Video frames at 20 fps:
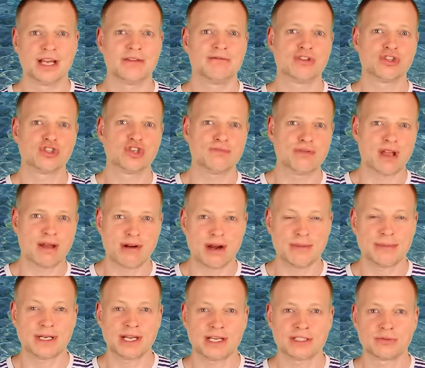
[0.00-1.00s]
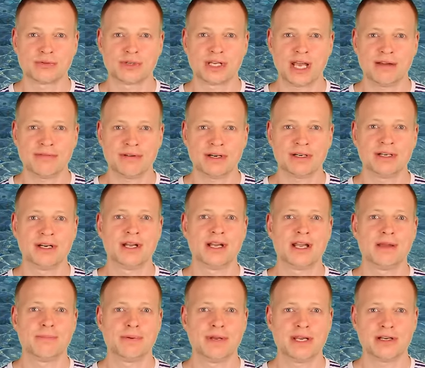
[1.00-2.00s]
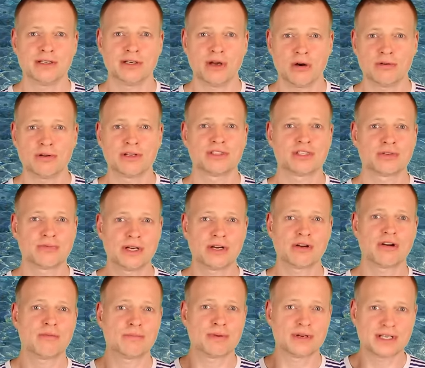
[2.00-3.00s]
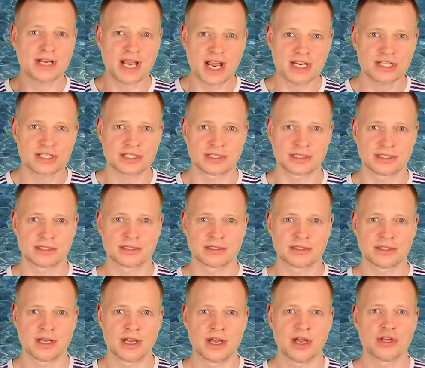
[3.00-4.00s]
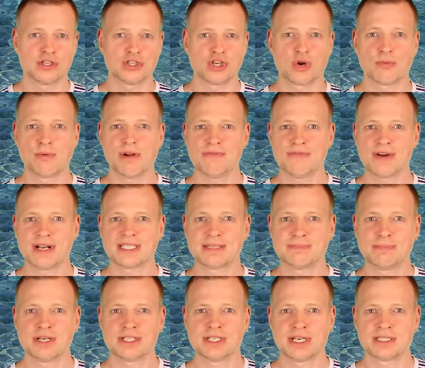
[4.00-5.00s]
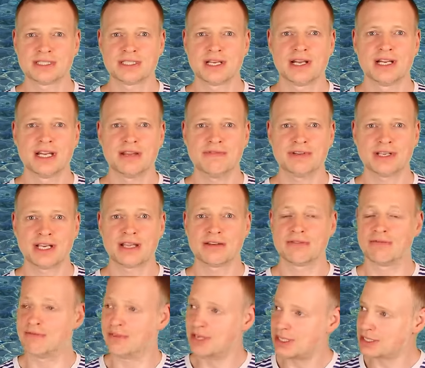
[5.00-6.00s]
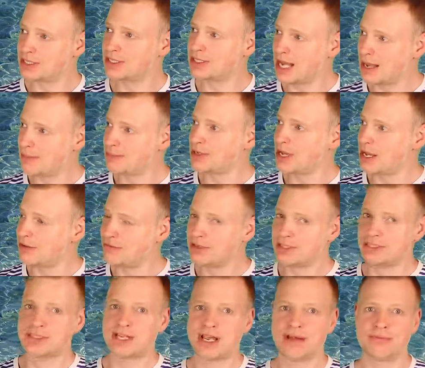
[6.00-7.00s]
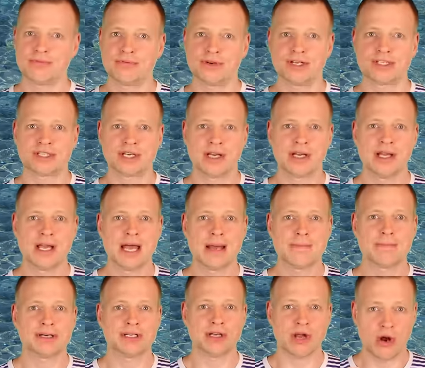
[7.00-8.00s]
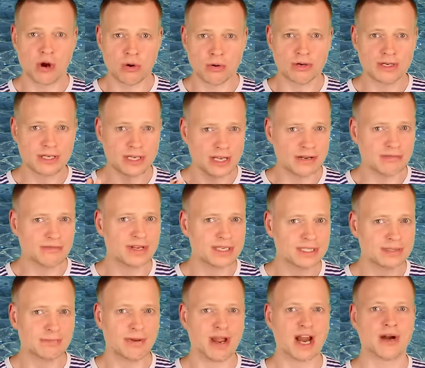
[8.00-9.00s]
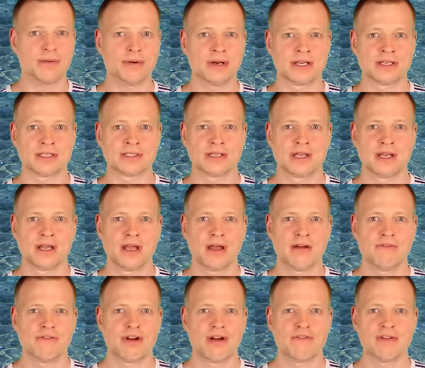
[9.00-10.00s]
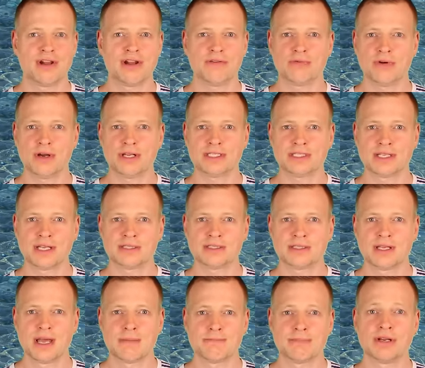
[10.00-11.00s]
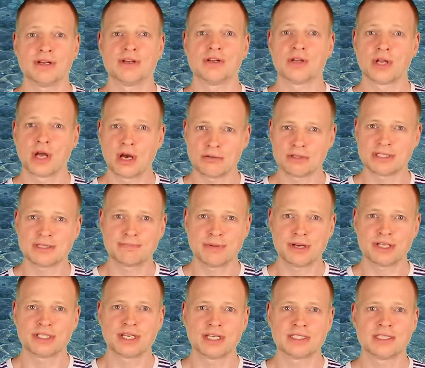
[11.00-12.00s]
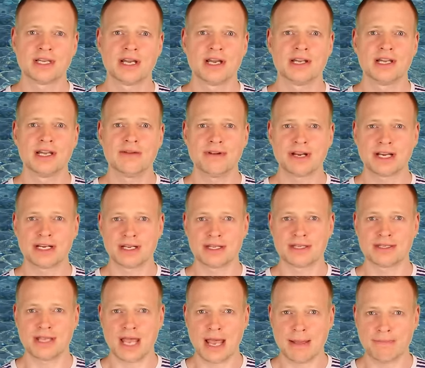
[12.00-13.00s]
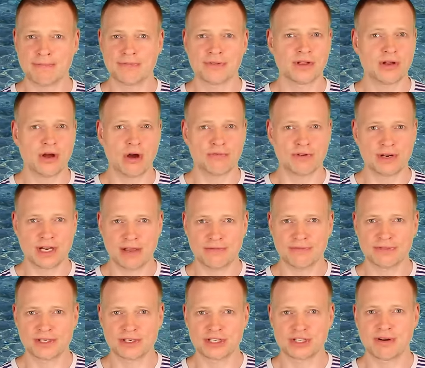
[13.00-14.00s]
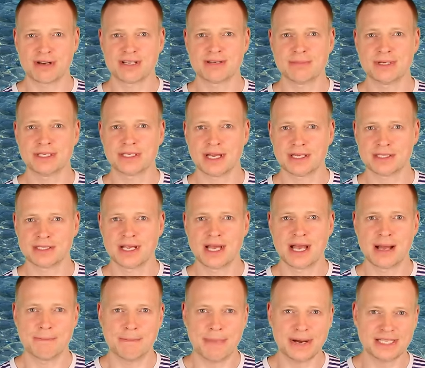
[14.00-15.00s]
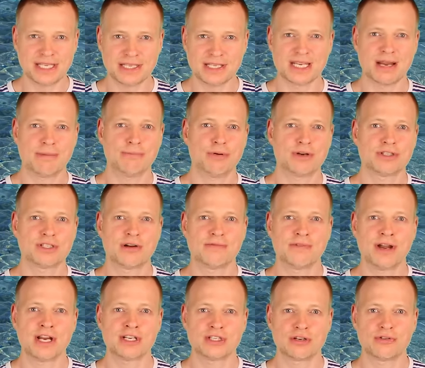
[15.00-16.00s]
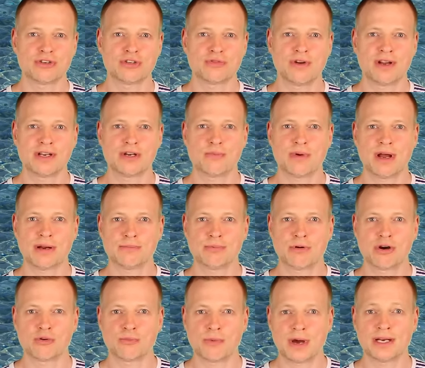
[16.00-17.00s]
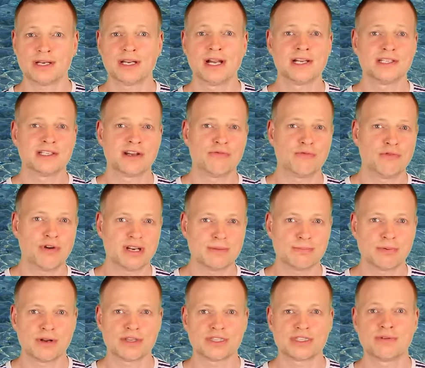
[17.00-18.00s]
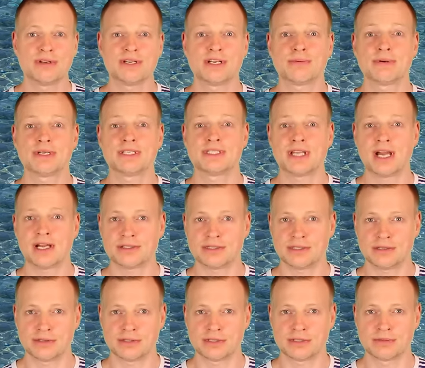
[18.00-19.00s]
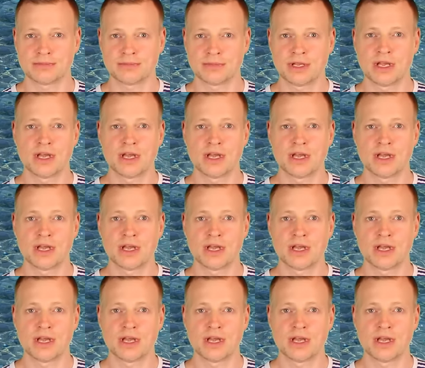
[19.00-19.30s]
The two parameters together appear in only three combinations. So you will find species living at this depth and this temperature, but only in these pairings. There will, for instance, be no species living in a depth of eleven to twenty meters, but at a temperature range of twenty-one point one to thirty point three degrees Celsius.